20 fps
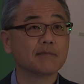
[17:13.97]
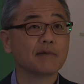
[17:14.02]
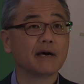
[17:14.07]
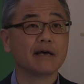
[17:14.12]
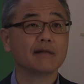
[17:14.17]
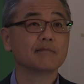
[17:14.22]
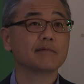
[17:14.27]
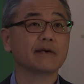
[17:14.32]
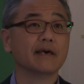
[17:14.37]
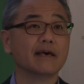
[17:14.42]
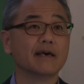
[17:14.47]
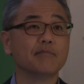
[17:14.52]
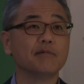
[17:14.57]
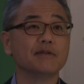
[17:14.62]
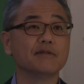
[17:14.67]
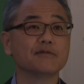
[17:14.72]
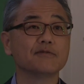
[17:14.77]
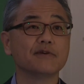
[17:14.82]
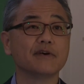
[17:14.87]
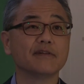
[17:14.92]
I'll be happy
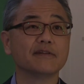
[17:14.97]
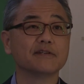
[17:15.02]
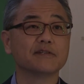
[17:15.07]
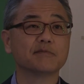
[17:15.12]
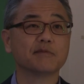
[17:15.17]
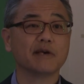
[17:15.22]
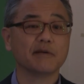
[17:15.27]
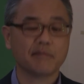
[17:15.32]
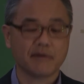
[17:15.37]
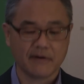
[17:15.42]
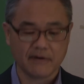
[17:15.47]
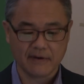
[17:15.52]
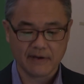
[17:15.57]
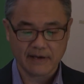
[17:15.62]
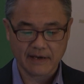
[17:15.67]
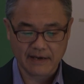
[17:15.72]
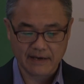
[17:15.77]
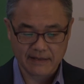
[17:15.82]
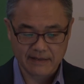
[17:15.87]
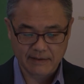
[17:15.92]
to share this paper,
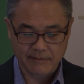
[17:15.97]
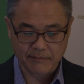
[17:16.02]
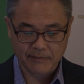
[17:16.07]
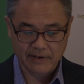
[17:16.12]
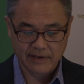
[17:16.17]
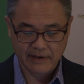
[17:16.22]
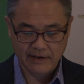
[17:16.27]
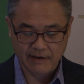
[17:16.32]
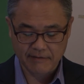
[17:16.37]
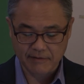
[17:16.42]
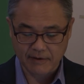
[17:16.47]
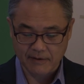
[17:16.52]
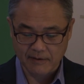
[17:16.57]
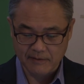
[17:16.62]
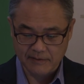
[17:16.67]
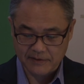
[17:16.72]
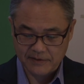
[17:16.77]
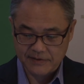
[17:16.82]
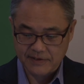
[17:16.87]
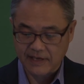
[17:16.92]
and we have all
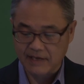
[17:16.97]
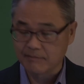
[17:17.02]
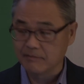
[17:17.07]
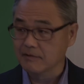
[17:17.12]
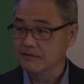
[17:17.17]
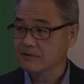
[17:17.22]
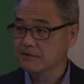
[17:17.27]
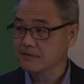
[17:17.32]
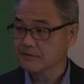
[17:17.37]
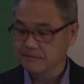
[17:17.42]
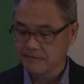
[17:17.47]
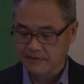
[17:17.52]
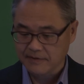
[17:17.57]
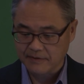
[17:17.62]
these tables,